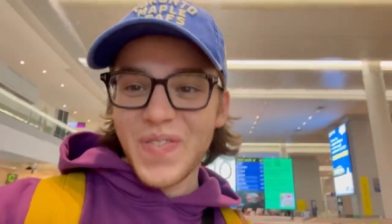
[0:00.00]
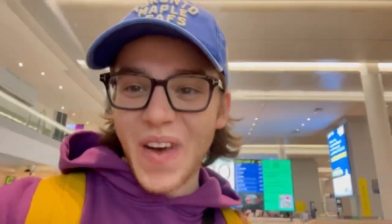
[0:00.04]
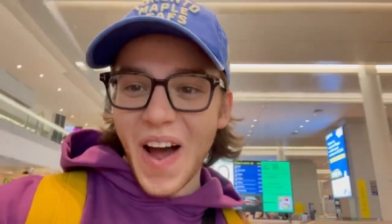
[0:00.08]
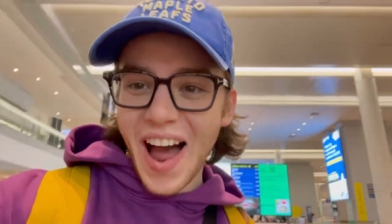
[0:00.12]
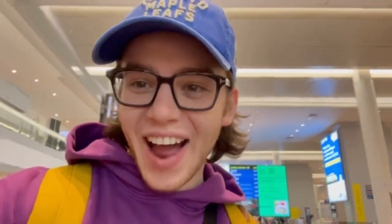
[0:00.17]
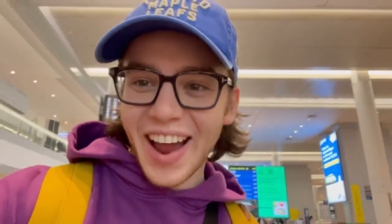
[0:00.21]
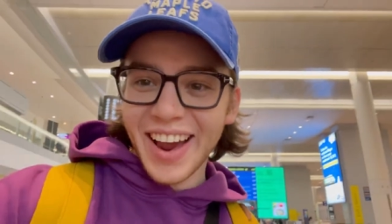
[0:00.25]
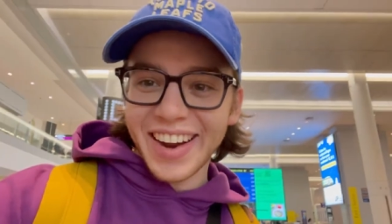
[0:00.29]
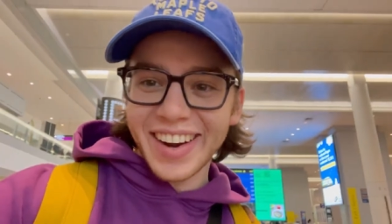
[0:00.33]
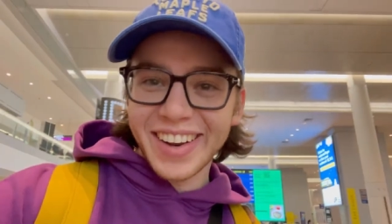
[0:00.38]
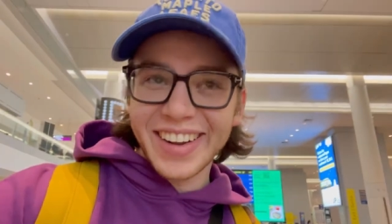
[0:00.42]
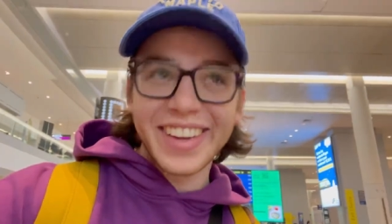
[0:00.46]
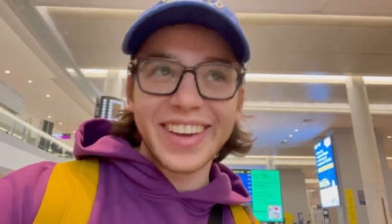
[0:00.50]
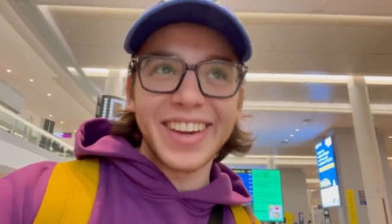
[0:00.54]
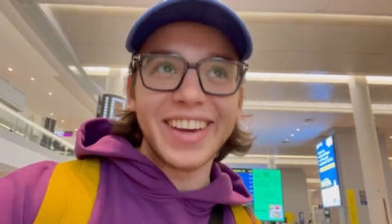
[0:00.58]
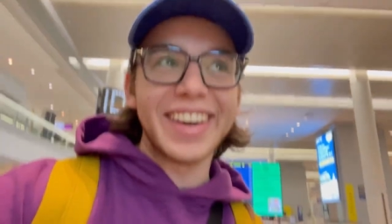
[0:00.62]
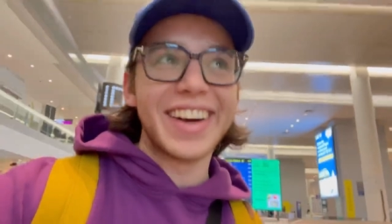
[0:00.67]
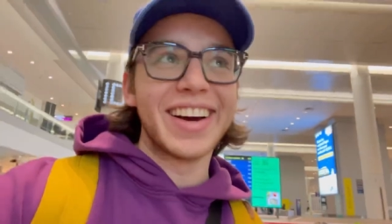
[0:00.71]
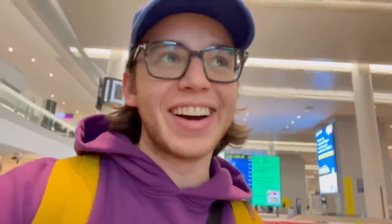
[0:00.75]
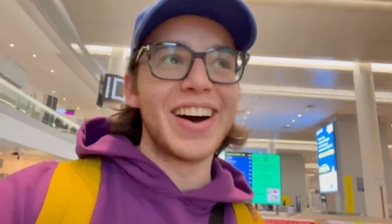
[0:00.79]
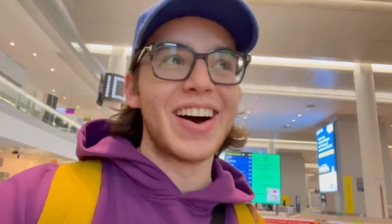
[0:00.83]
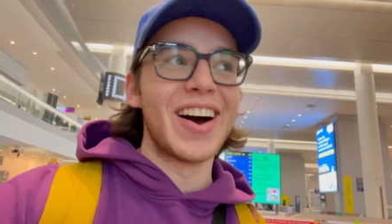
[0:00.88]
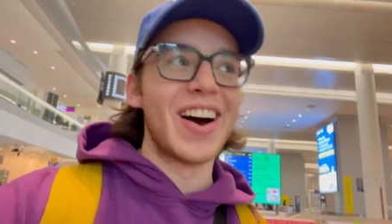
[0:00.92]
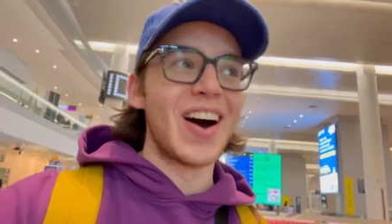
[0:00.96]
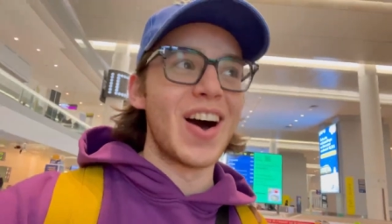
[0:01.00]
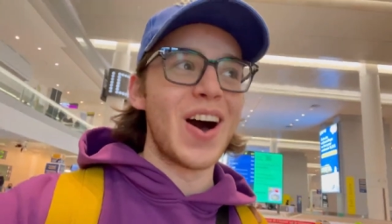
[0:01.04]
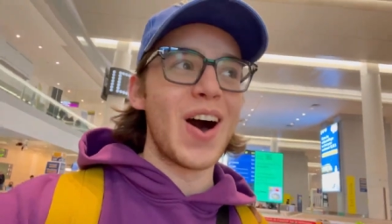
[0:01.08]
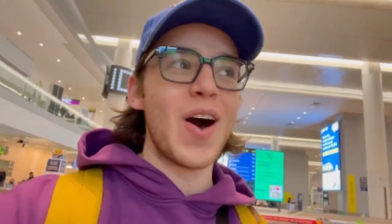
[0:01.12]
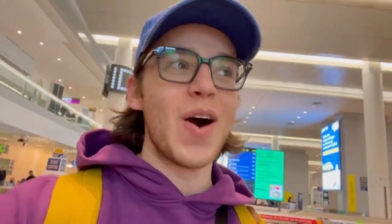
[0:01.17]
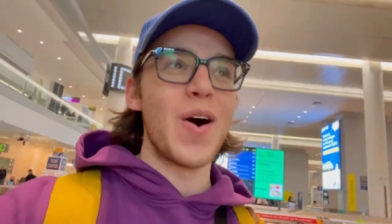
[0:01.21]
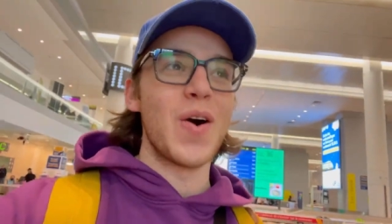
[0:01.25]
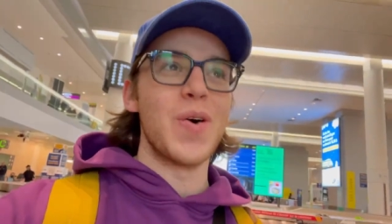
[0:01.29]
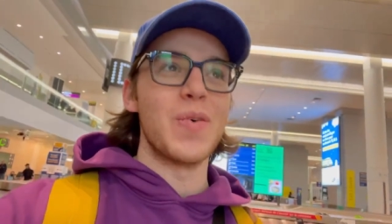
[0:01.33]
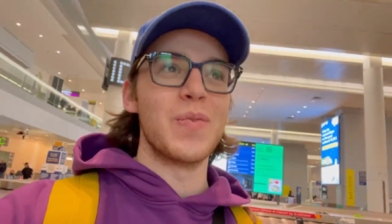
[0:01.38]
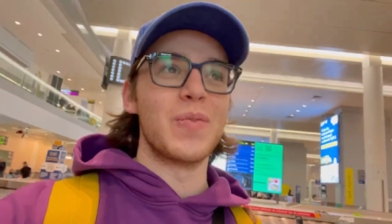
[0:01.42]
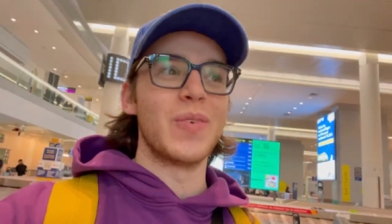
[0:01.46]
finally
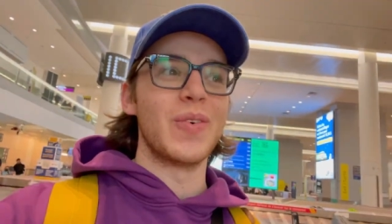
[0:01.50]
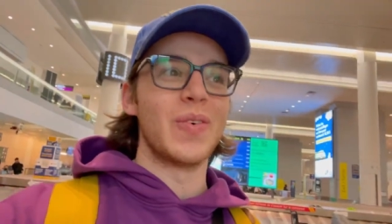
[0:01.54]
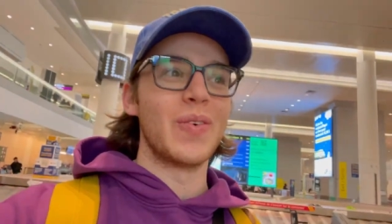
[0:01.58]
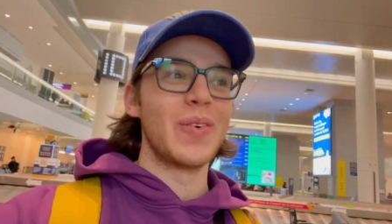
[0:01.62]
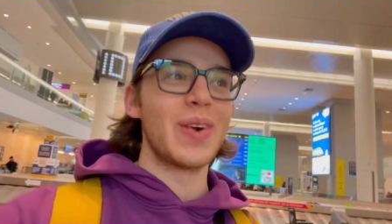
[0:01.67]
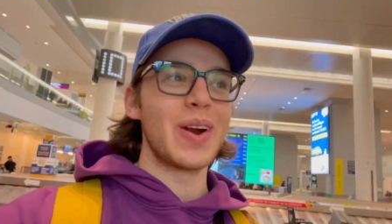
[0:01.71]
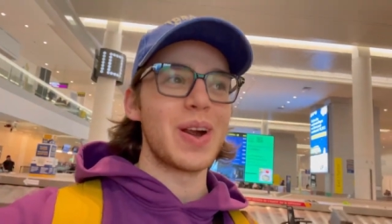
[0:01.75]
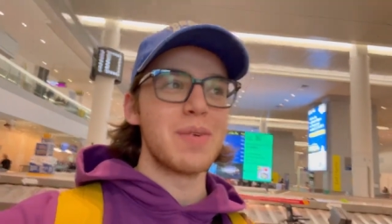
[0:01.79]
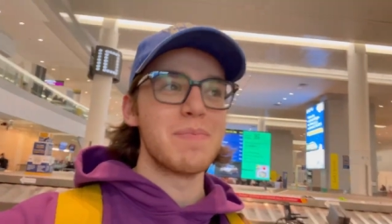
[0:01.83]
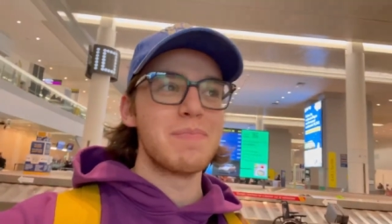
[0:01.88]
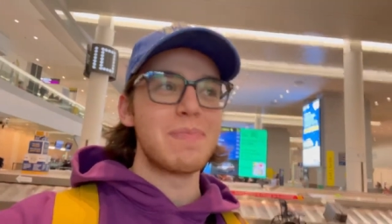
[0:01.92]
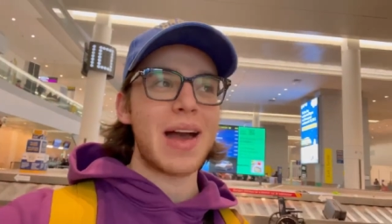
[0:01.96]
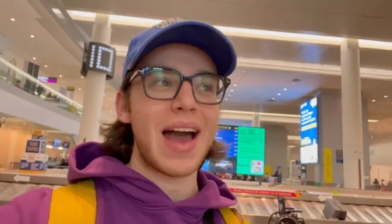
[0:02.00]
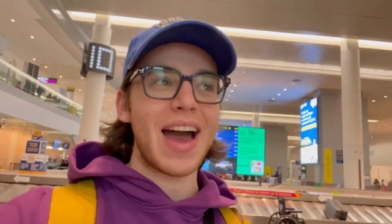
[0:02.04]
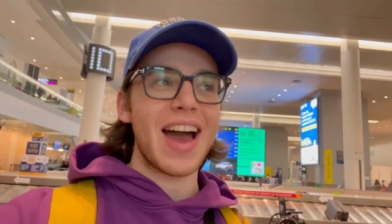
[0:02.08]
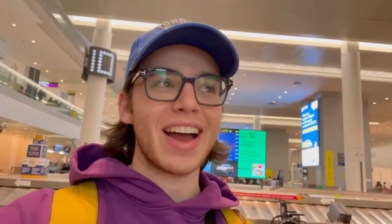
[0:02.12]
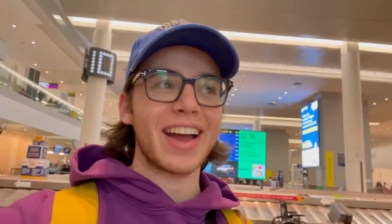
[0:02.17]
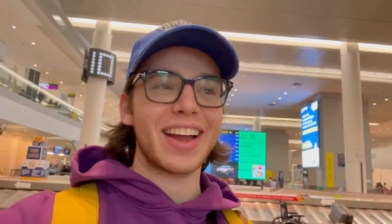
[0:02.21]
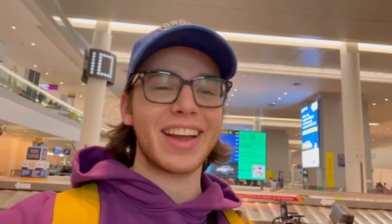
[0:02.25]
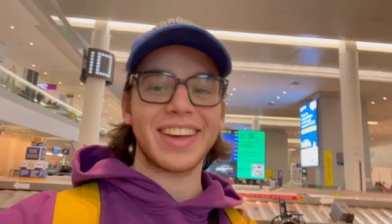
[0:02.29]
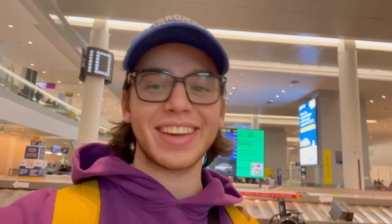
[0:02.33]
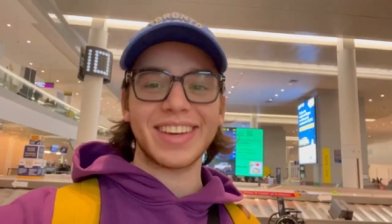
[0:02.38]
home. We are back